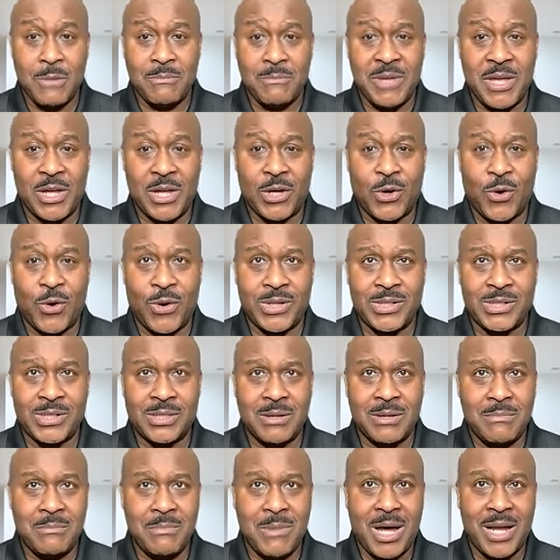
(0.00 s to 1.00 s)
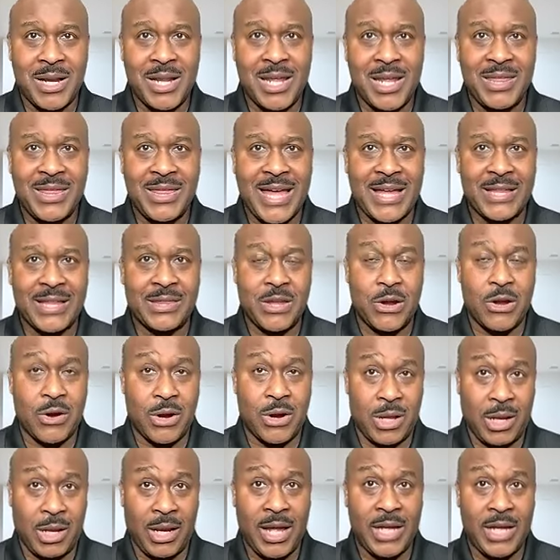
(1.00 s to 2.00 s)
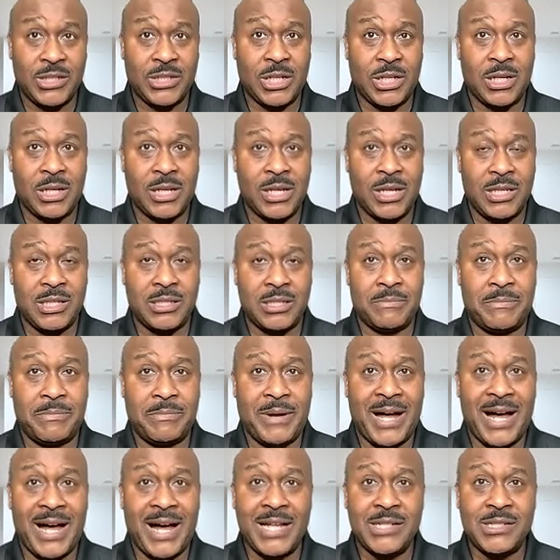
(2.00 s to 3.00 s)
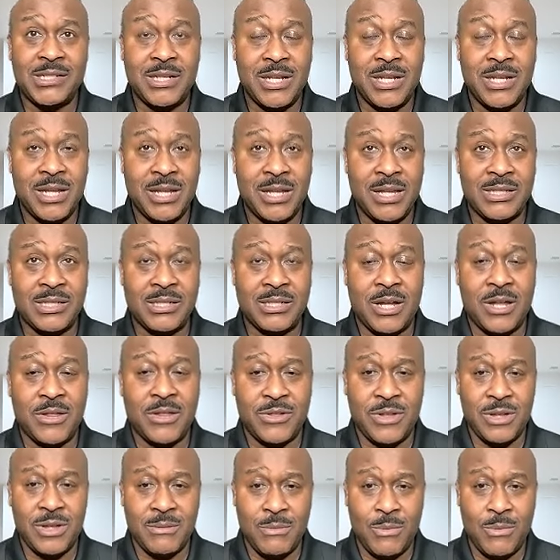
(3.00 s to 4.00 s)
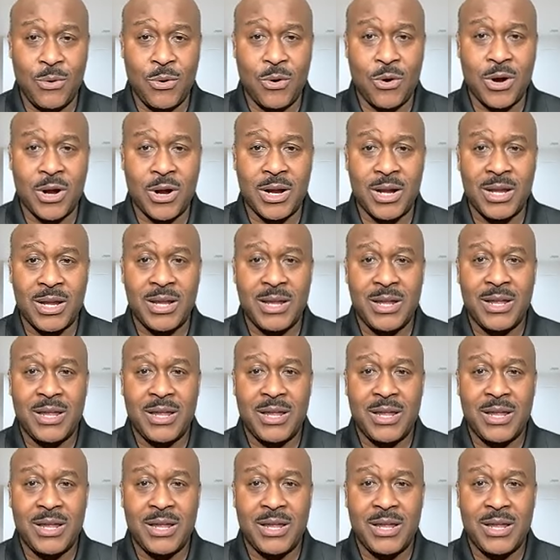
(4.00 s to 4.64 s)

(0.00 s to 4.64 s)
because the money that they're allegedly depositing is nothing more